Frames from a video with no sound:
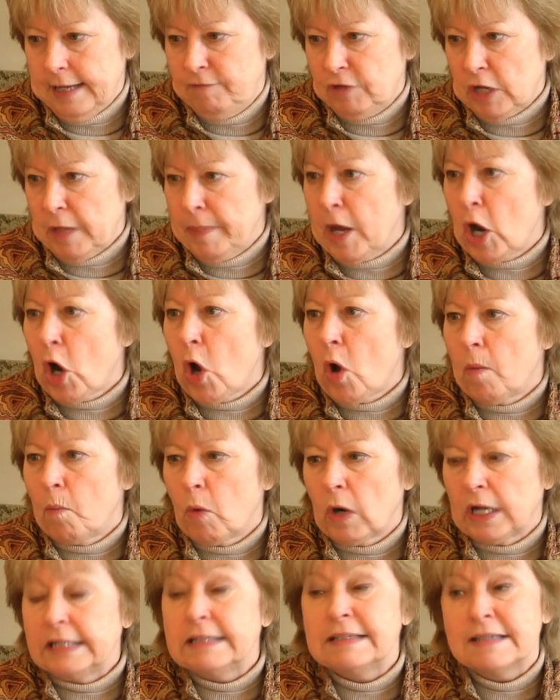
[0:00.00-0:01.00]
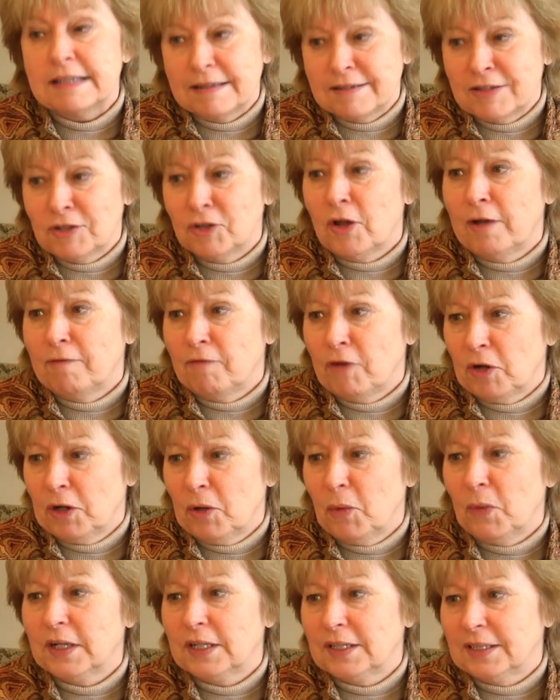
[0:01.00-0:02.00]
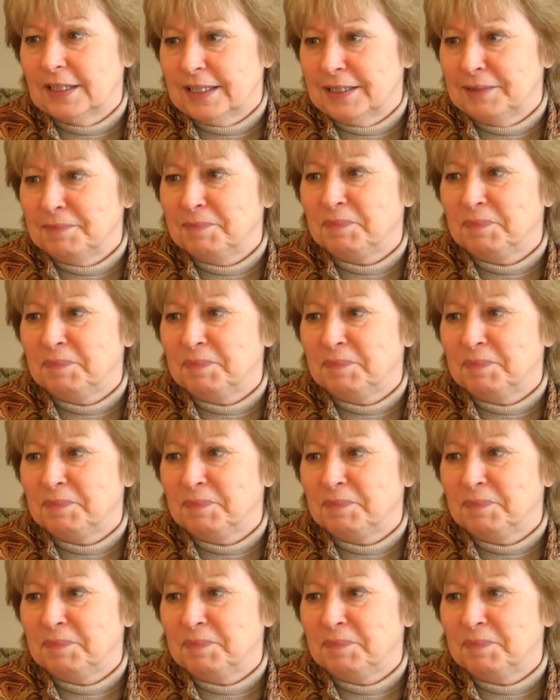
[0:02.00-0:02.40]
They've done their homework. It yeah. says a lot very quickly.